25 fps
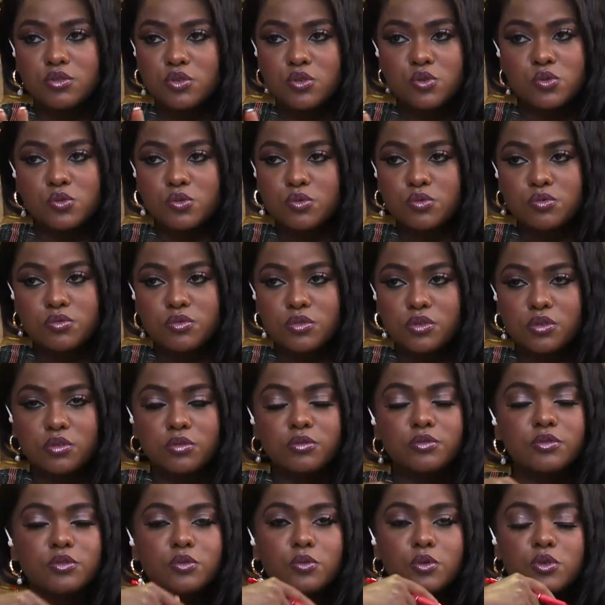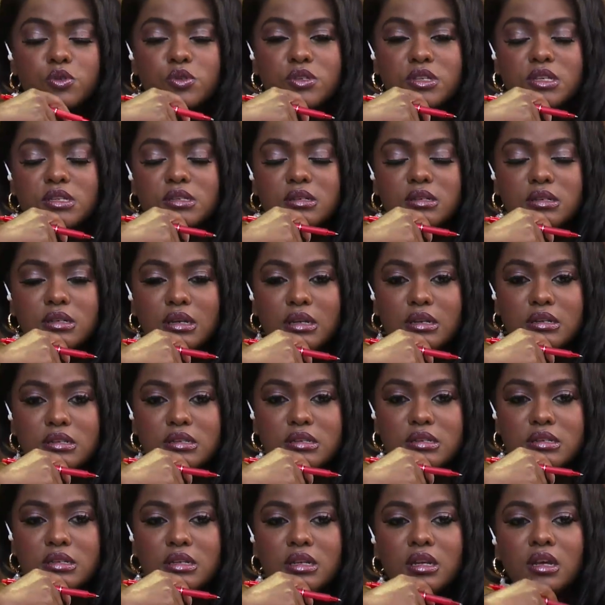you want to say is a
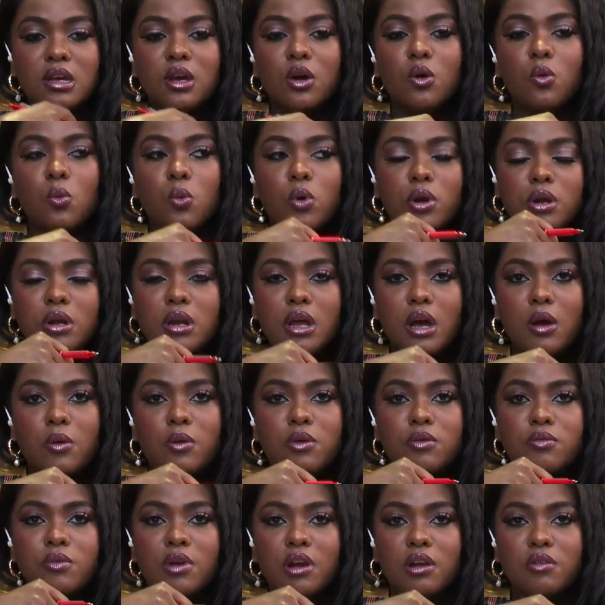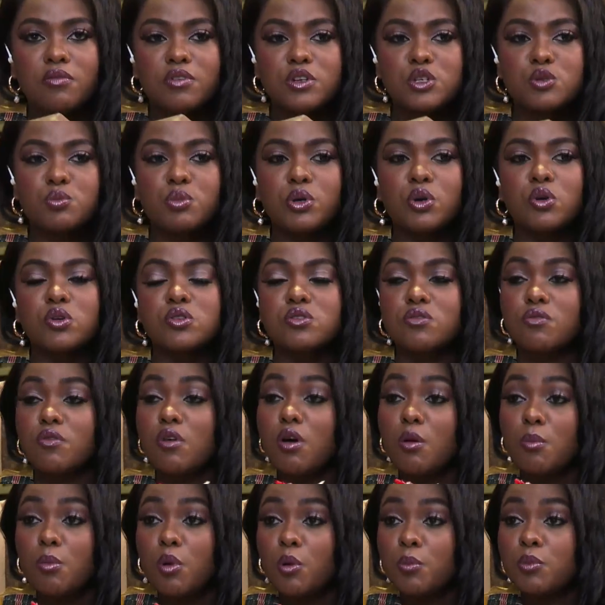dynasty, we're now irrelevant because of
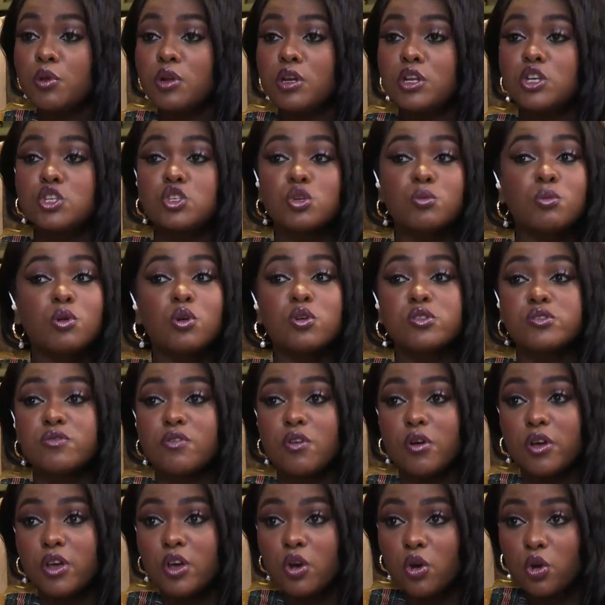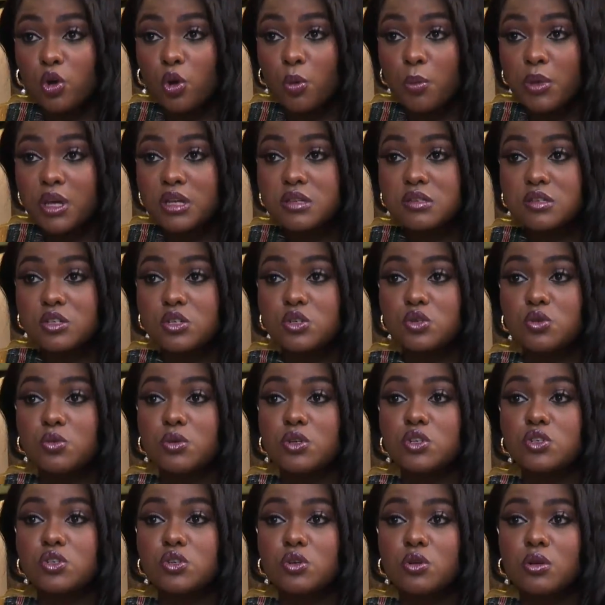our population, because of our economic
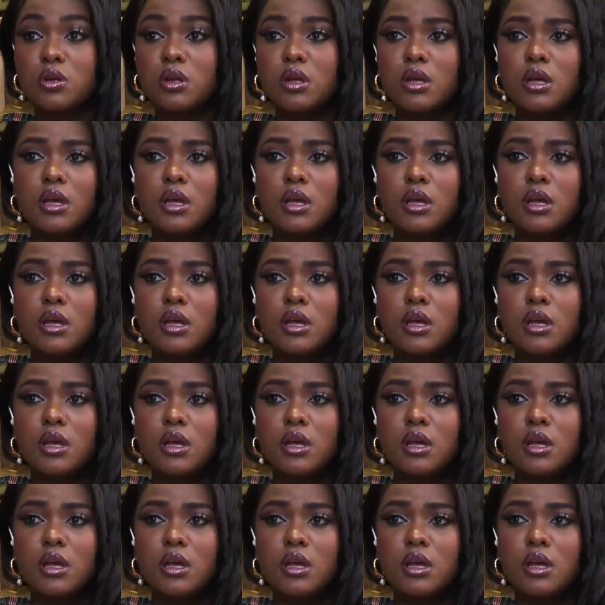situation,